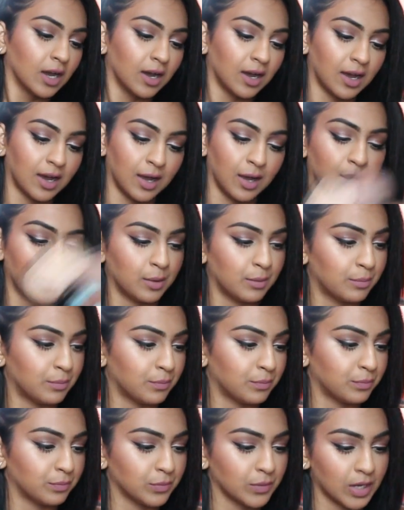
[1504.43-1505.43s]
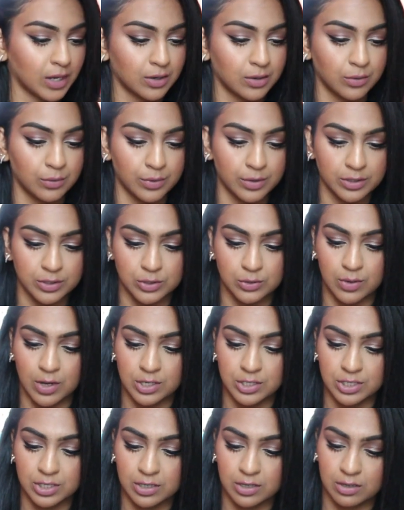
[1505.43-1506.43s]
I don't know where to
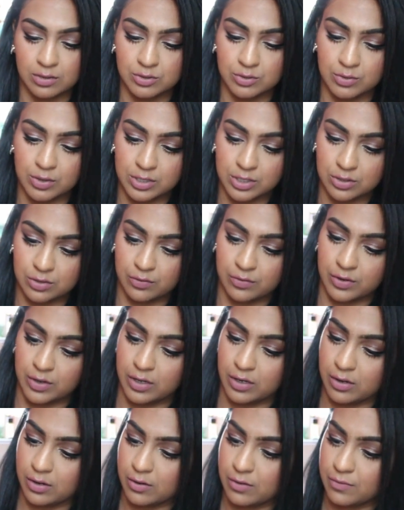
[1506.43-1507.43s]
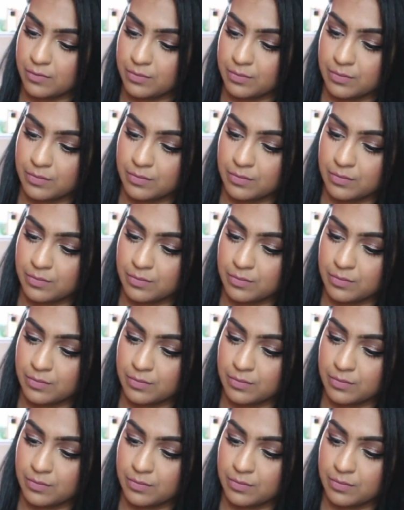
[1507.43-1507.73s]
swatch it. I'll swatch it over here.